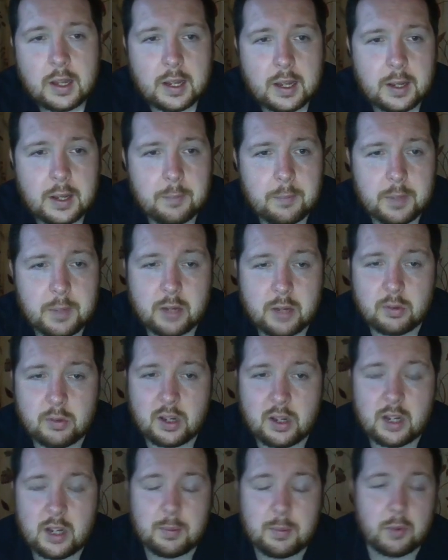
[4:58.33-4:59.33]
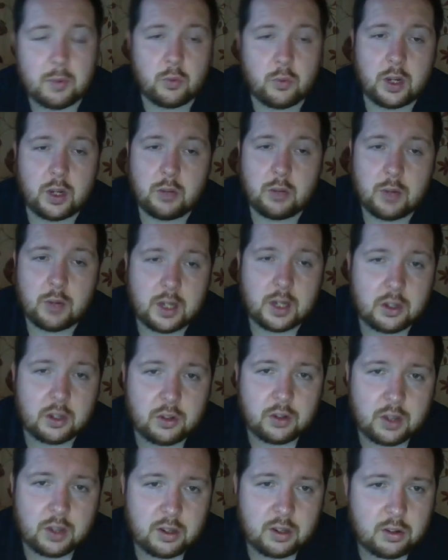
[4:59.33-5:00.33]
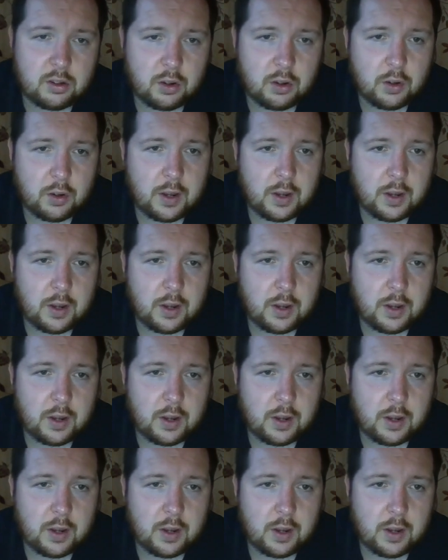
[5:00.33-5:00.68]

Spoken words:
He's been really, really good this year,